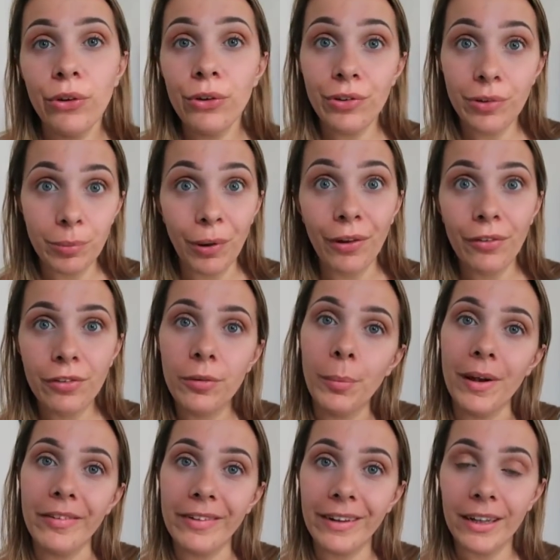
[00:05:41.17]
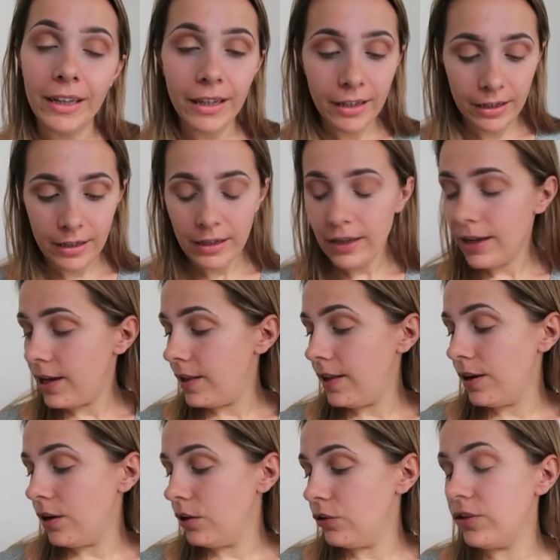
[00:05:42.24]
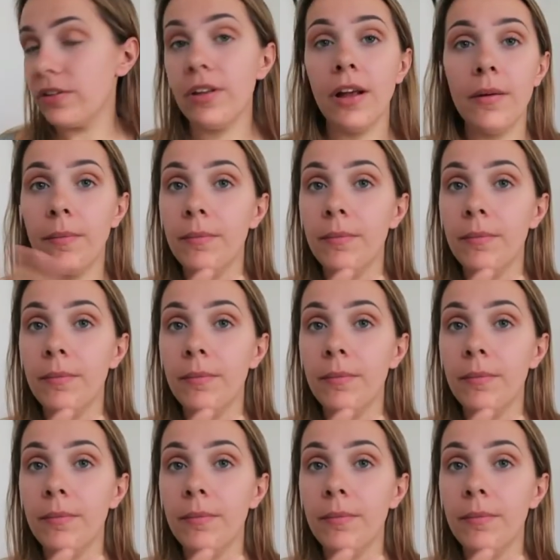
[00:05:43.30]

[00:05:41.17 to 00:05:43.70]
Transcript: spots basically, and then I just